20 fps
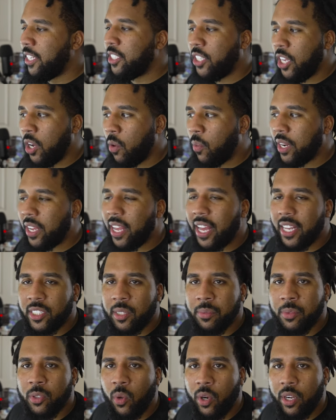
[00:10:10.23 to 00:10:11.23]
still would have got
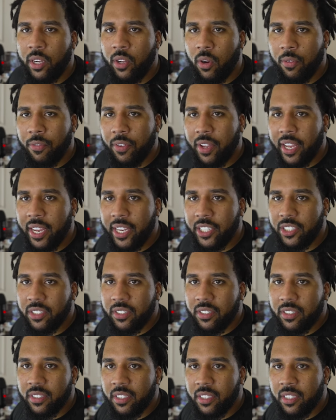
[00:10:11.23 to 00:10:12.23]
some sort of
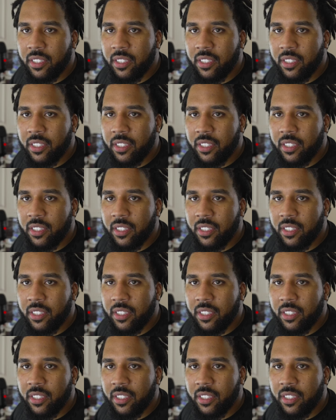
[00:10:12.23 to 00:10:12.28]
notification.